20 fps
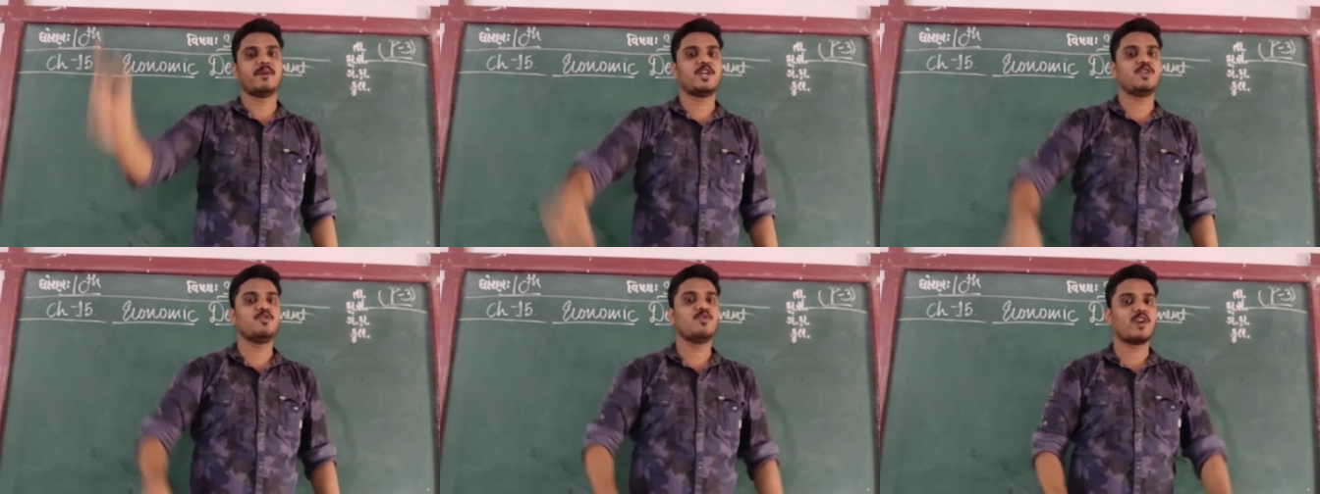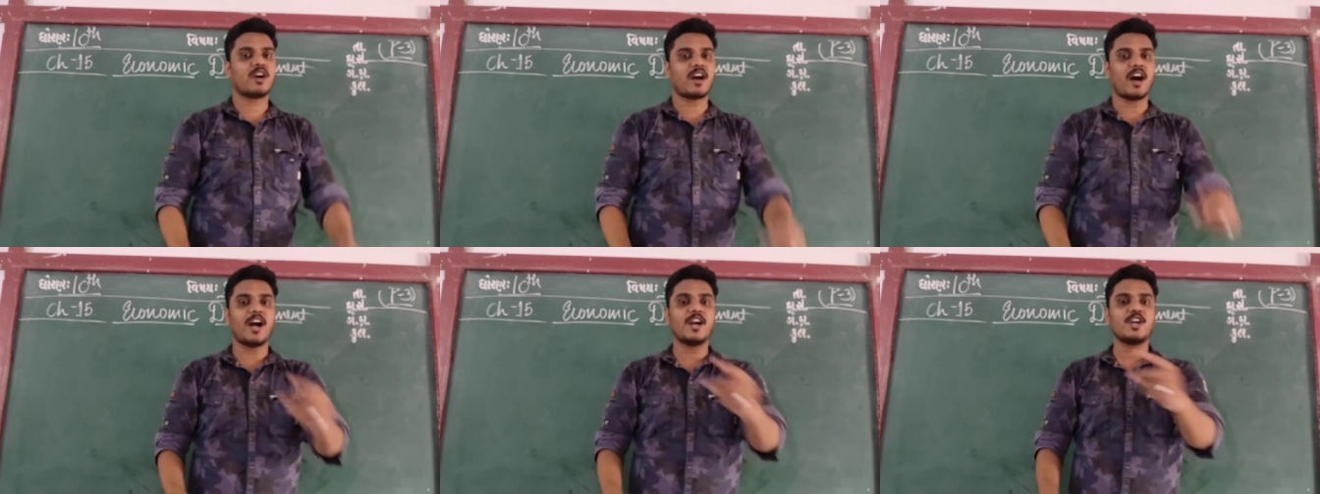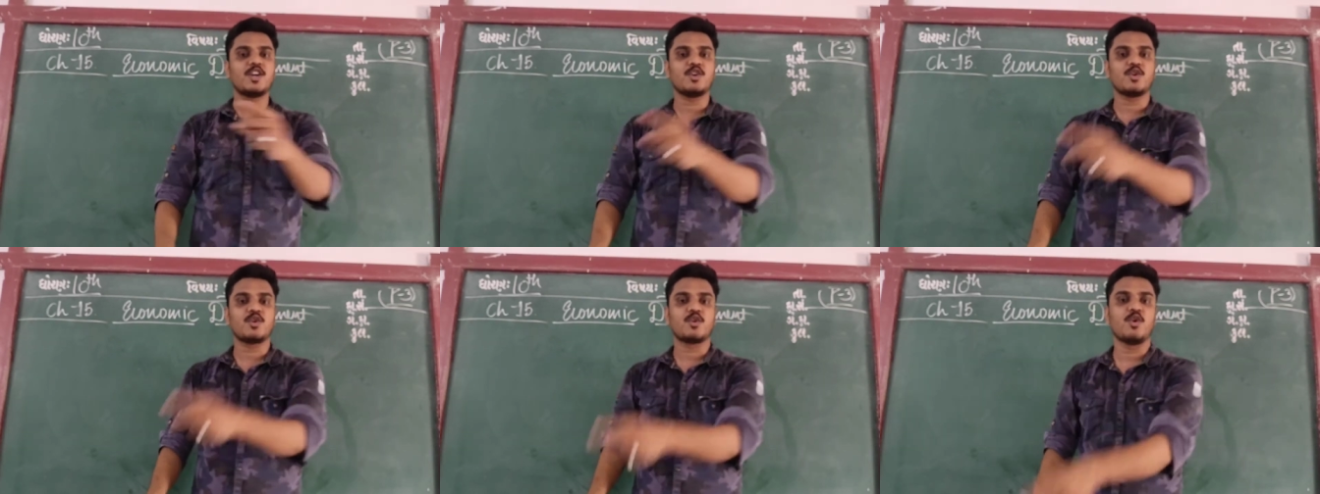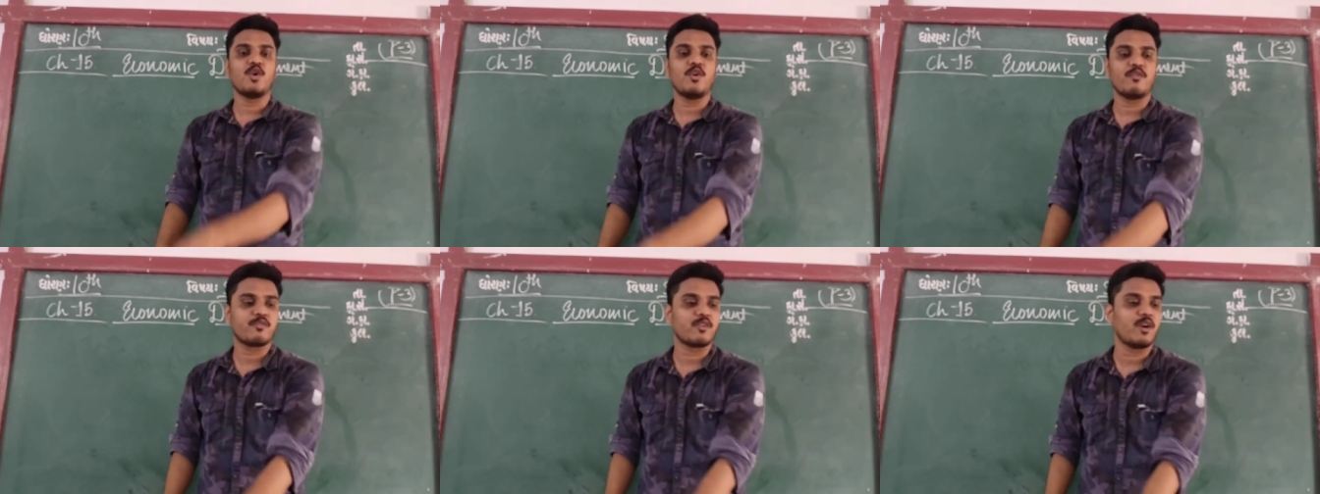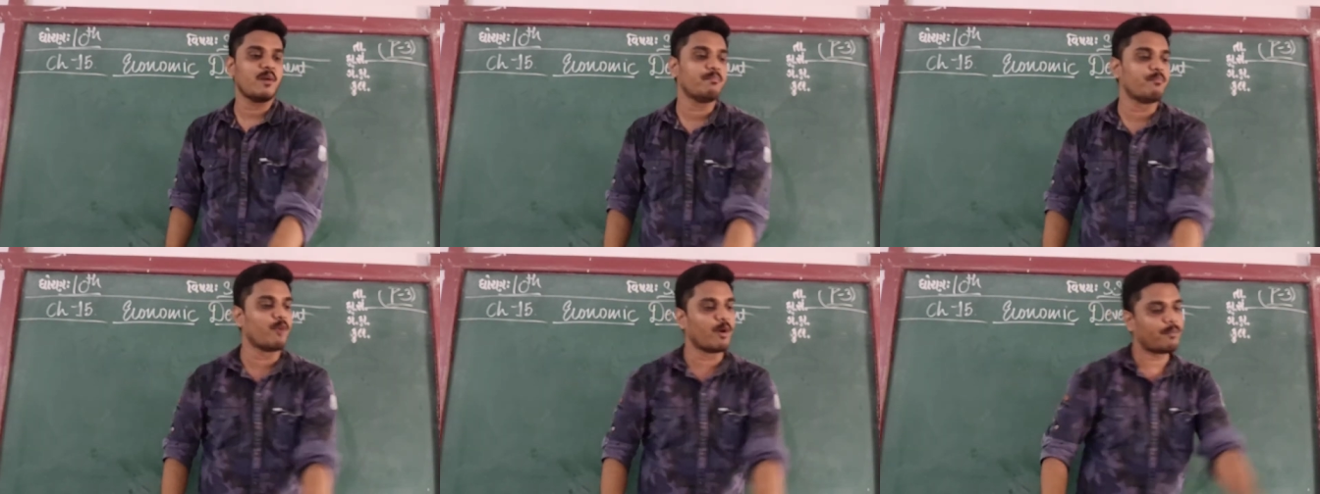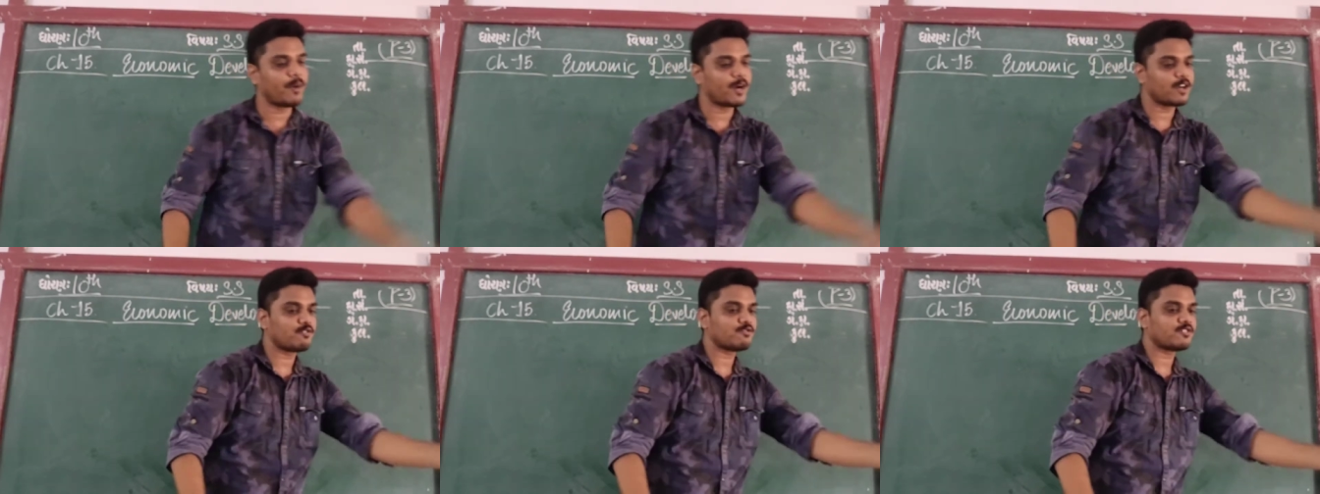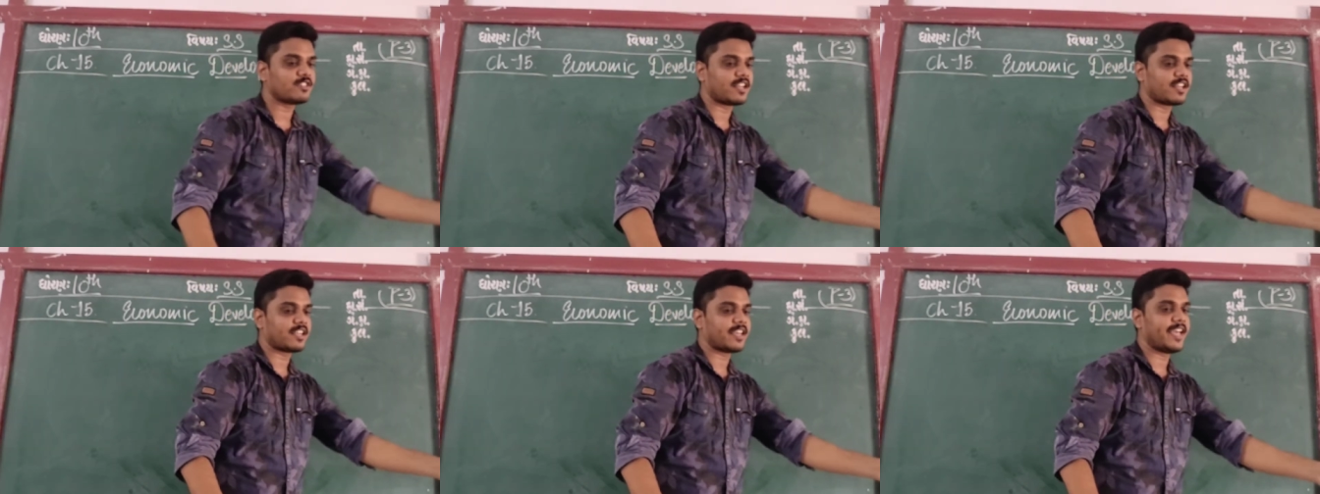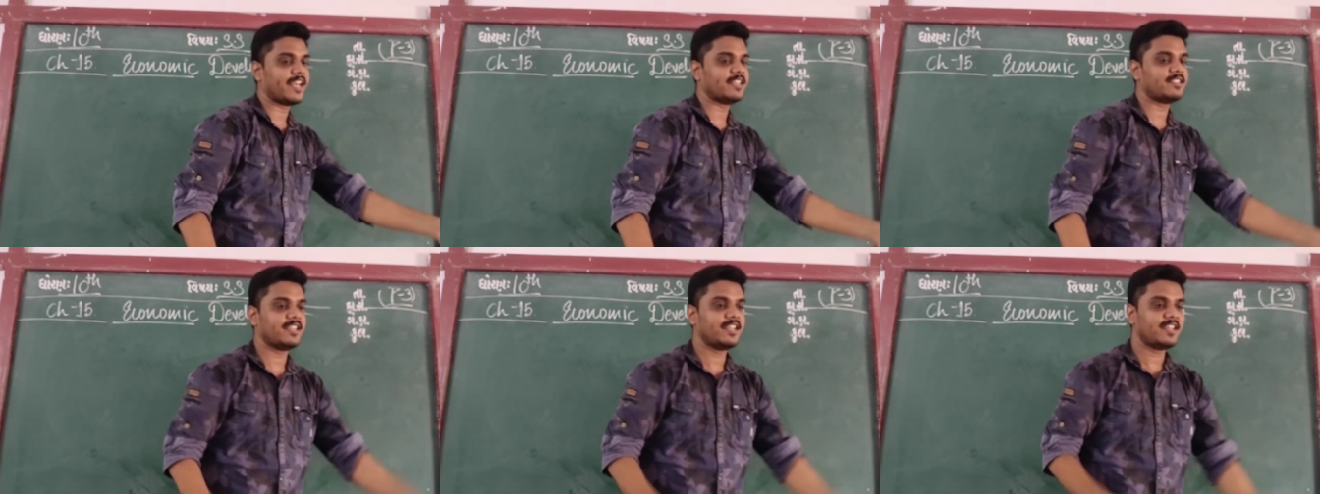but you can't go from Bhopal to Sarkhej